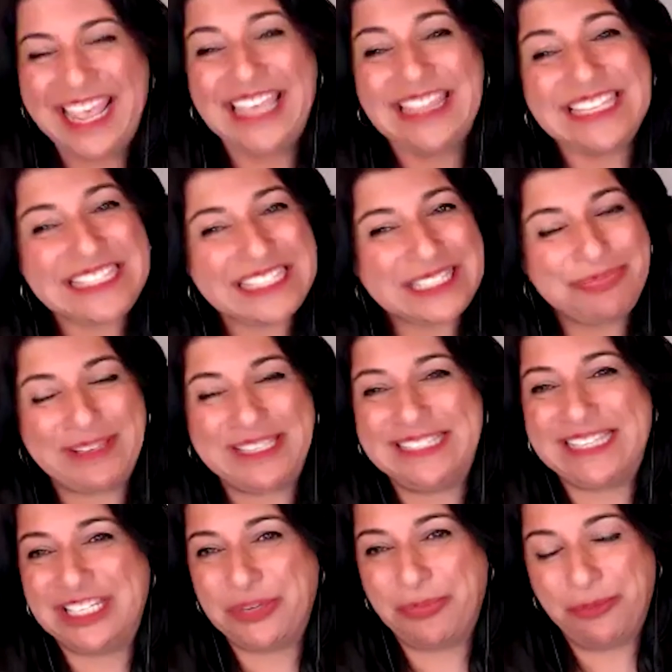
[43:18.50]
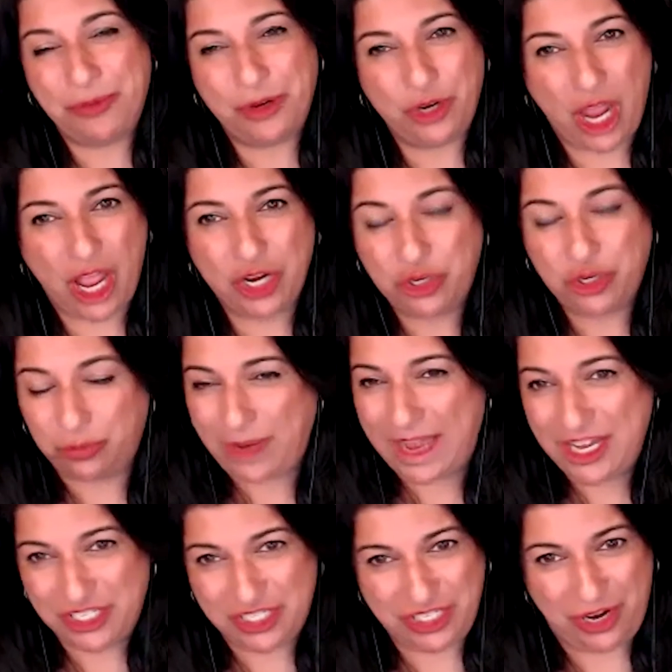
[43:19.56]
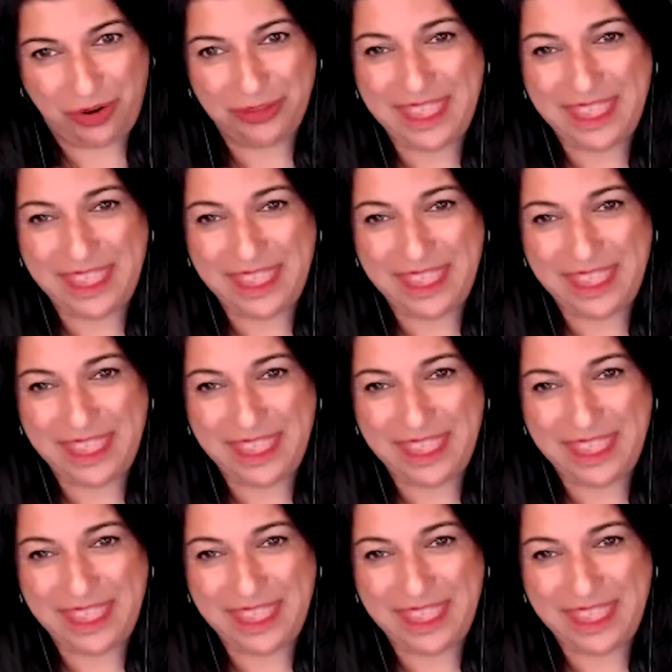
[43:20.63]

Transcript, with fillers: This has been such a, a great show.